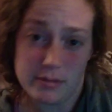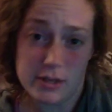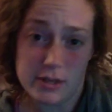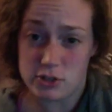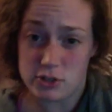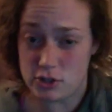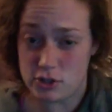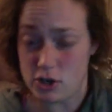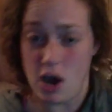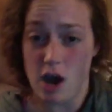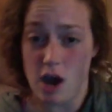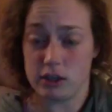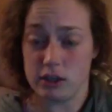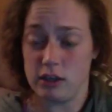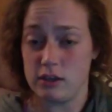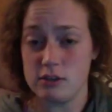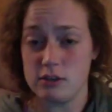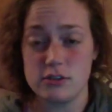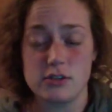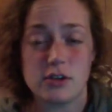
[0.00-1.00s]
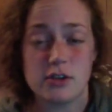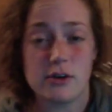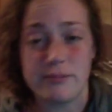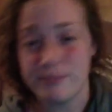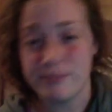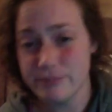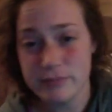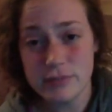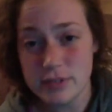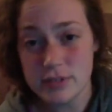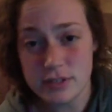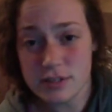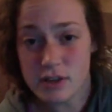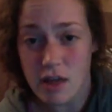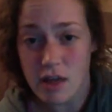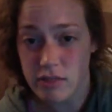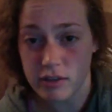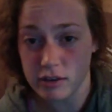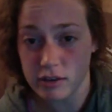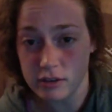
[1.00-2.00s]
just talking, so it's
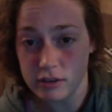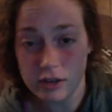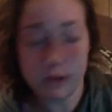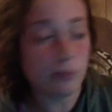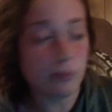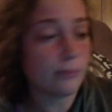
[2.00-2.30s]
nothing new.